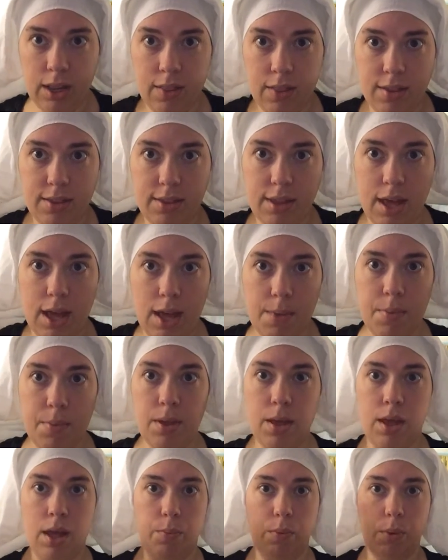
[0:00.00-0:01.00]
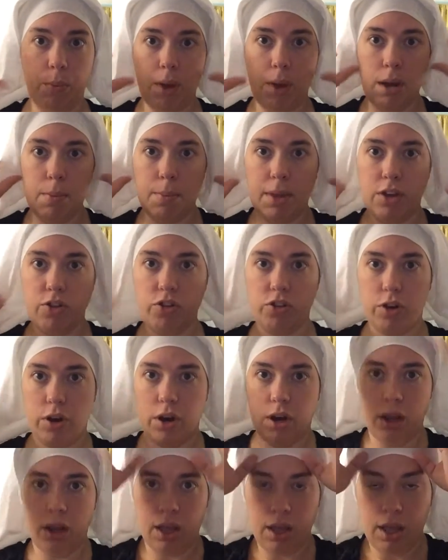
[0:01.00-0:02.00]
this time, and we want to make
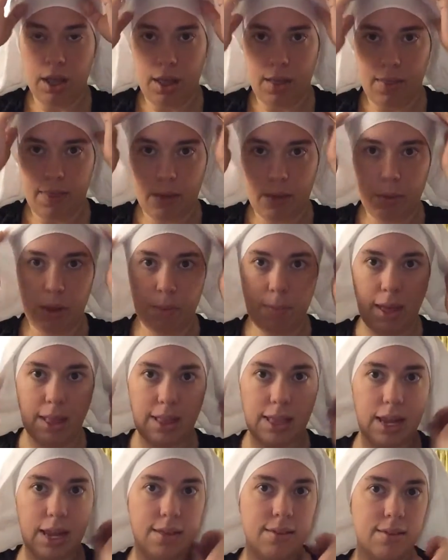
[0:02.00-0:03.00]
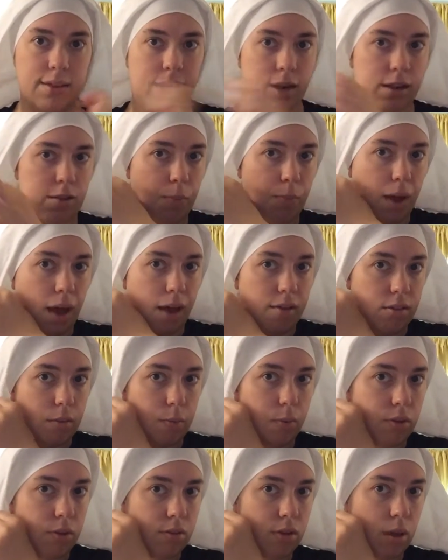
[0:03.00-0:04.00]
sure that we make that as neat as
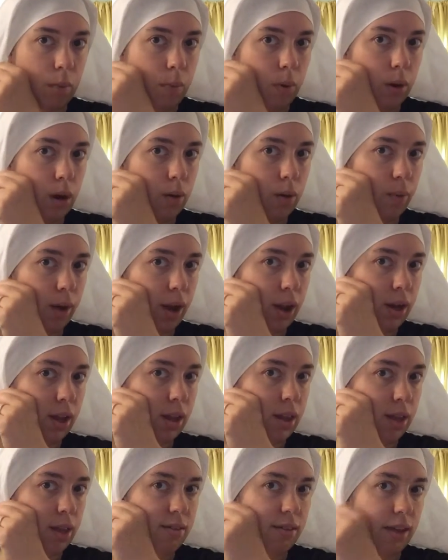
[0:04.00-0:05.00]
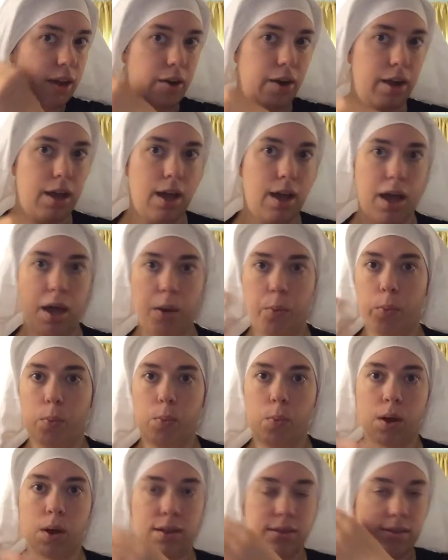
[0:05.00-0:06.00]
possible. Somewhere around in this area on
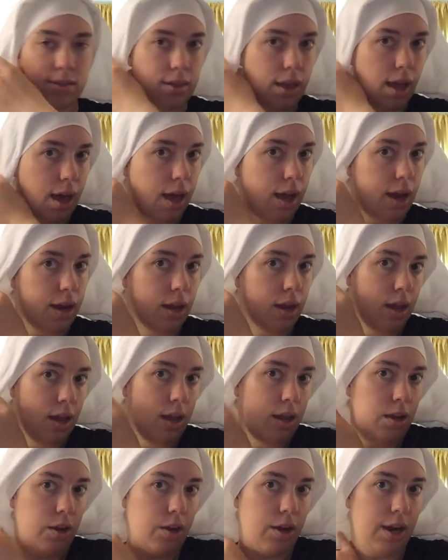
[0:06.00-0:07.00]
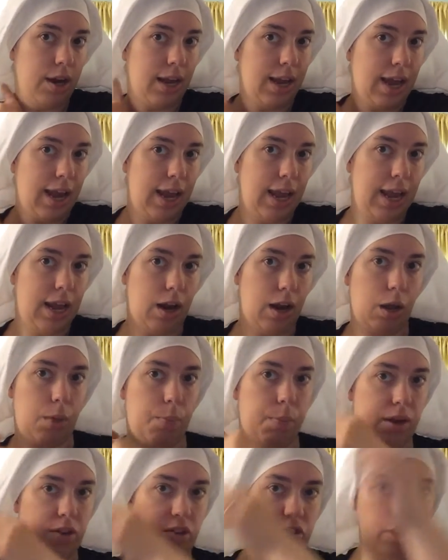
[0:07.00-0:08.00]
one side, you're going to kind of get it all
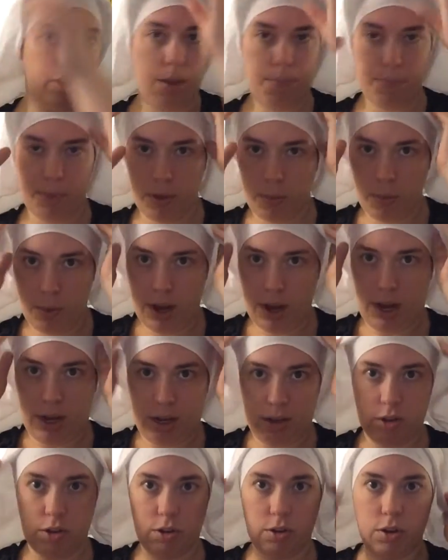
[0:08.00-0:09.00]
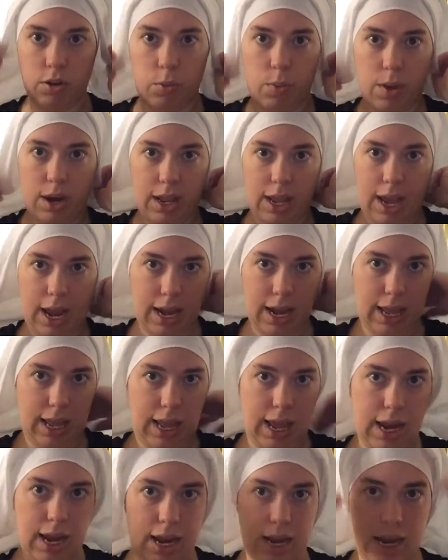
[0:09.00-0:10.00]
bunched up. You want to kind of
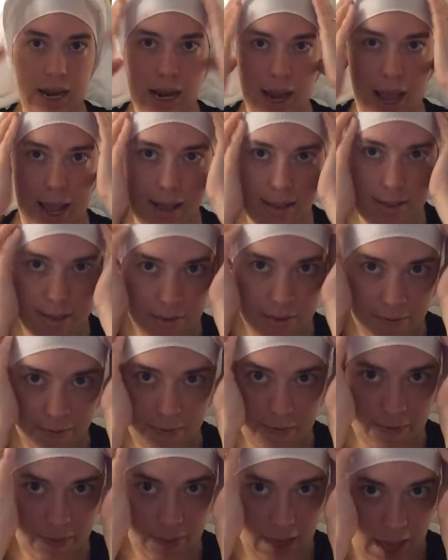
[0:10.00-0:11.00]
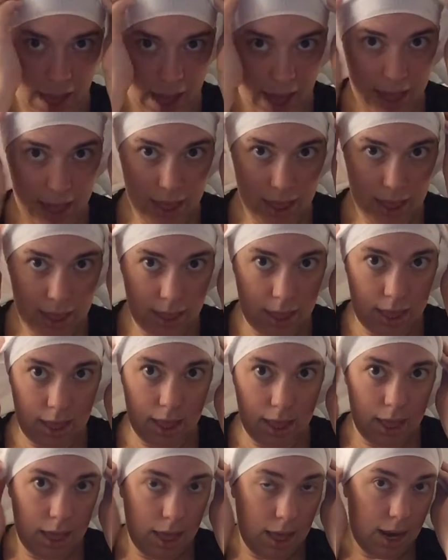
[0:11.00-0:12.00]
get it nice and flat
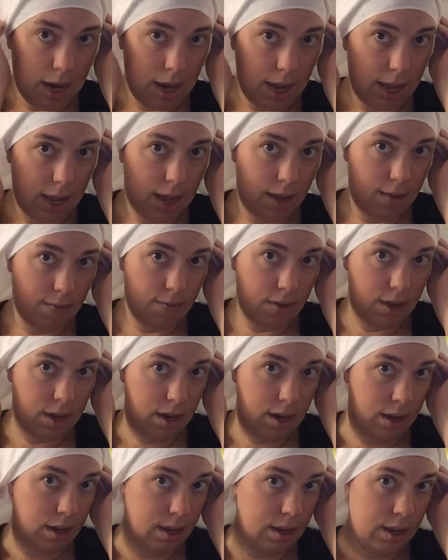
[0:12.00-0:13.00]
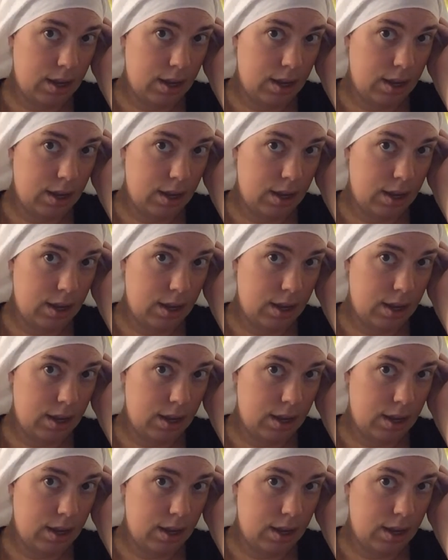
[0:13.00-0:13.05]
and even